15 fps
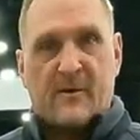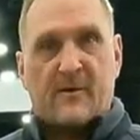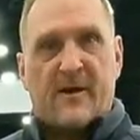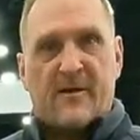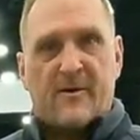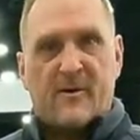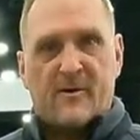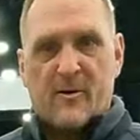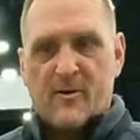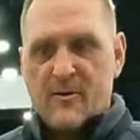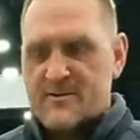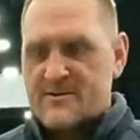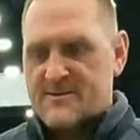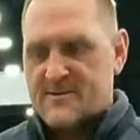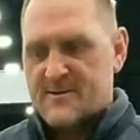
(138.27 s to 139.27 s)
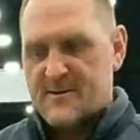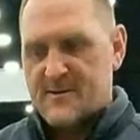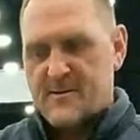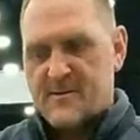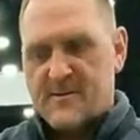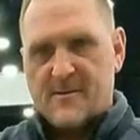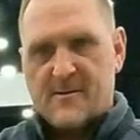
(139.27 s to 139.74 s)
cleanout doors
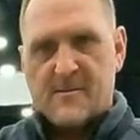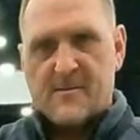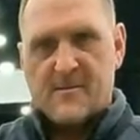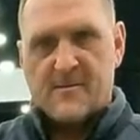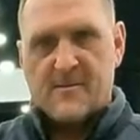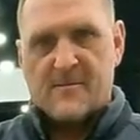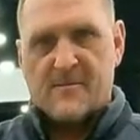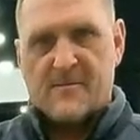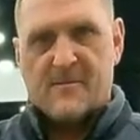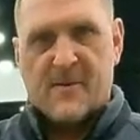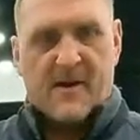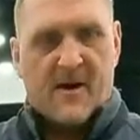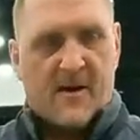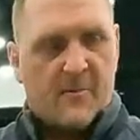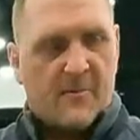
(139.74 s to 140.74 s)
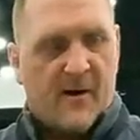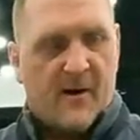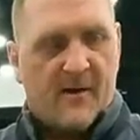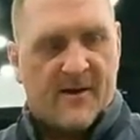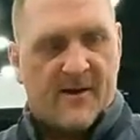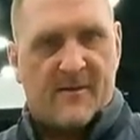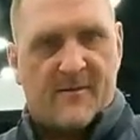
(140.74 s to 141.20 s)
made out of
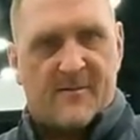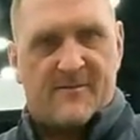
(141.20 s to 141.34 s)
poly.